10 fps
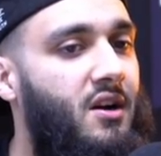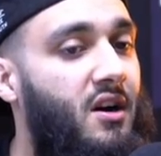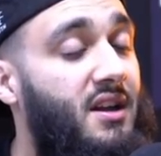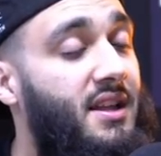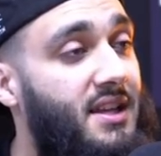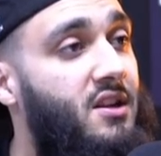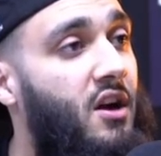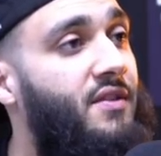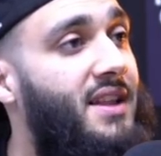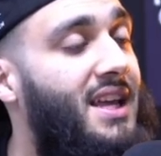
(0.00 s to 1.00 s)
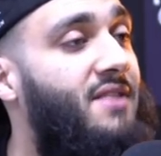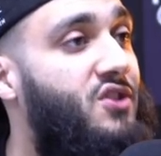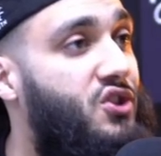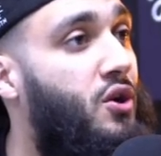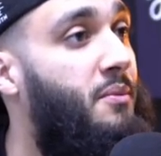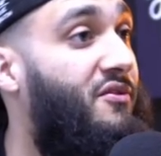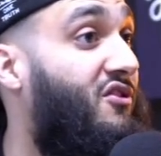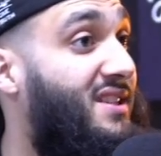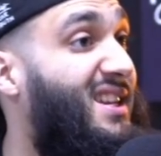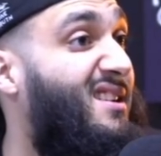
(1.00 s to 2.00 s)
oh, it's lovely that he even stopped
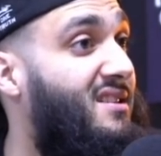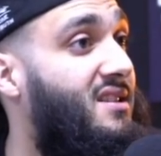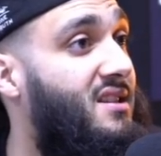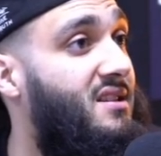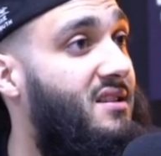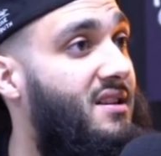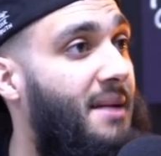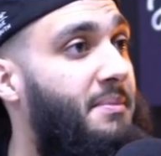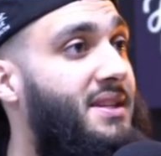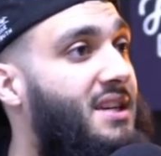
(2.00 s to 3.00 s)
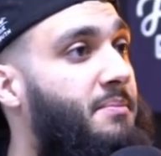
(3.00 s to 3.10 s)
for a second to let me